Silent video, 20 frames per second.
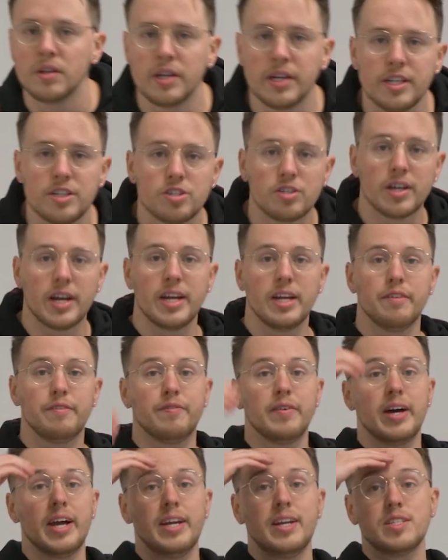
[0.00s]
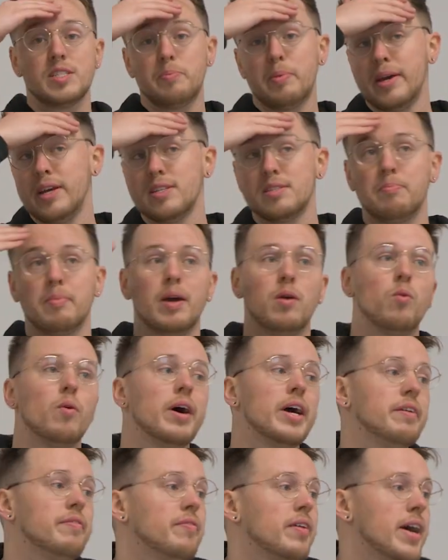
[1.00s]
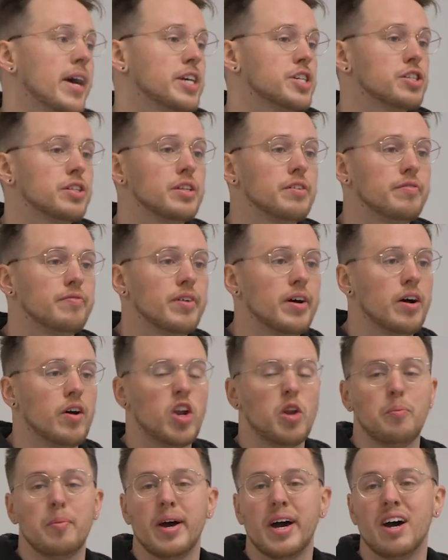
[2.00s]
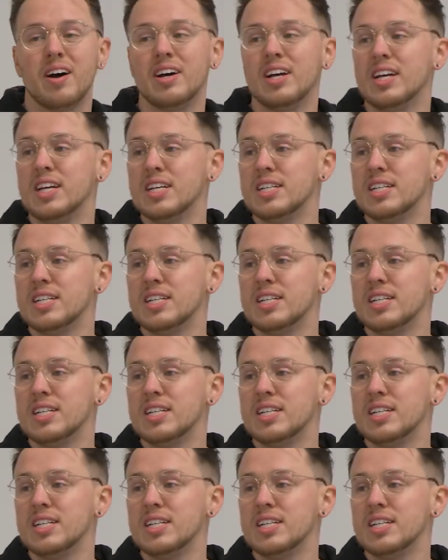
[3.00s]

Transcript: In trying to find a space, my wife actually found about